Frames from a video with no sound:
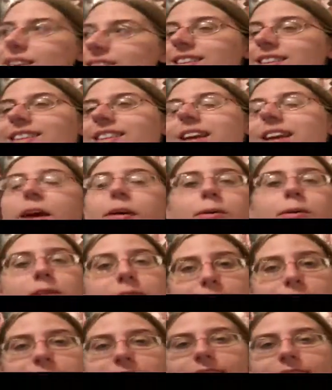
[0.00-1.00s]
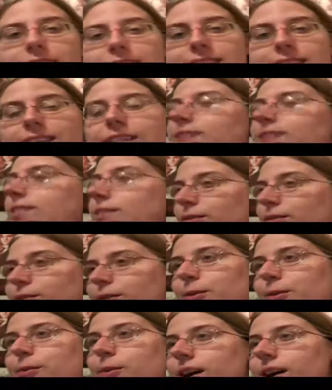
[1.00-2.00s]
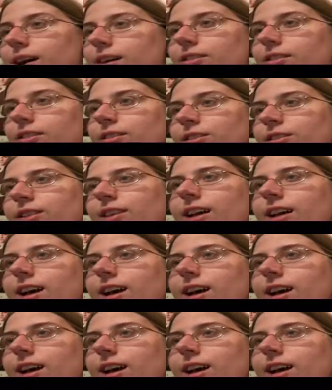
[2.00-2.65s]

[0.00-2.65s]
basically, I want to be lazy for a while.